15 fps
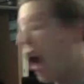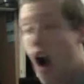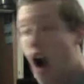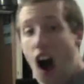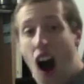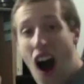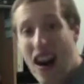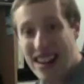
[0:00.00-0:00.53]

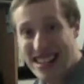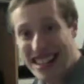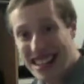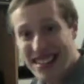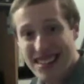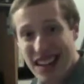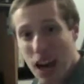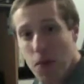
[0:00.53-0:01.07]
On a
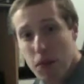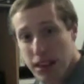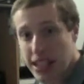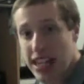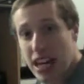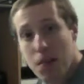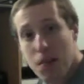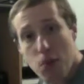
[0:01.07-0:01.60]
desktop with a
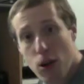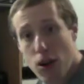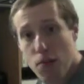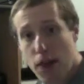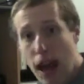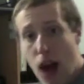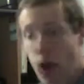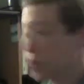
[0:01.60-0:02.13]
keyboard and
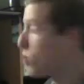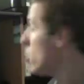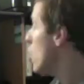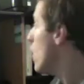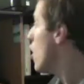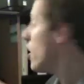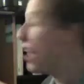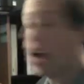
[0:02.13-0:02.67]
mouse,
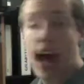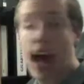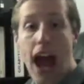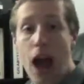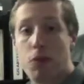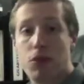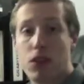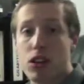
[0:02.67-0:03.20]
that
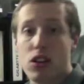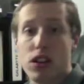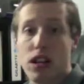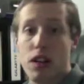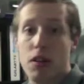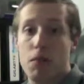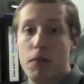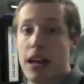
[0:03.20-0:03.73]

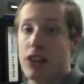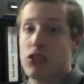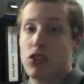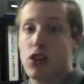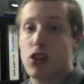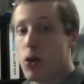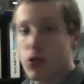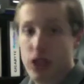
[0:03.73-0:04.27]
absolutely makes
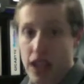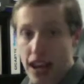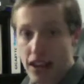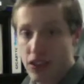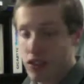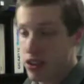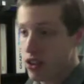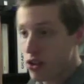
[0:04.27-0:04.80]
no
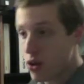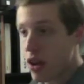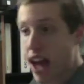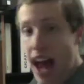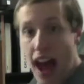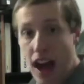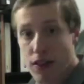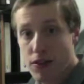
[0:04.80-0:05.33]
sense to
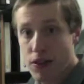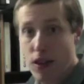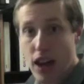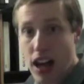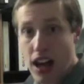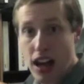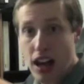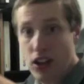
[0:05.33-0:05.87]
have
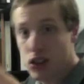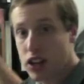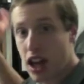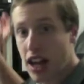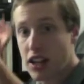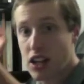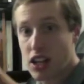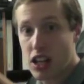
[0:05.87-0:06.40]
a
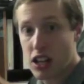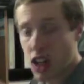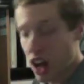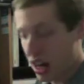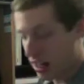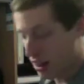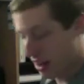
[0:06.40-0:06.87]
slide to unlock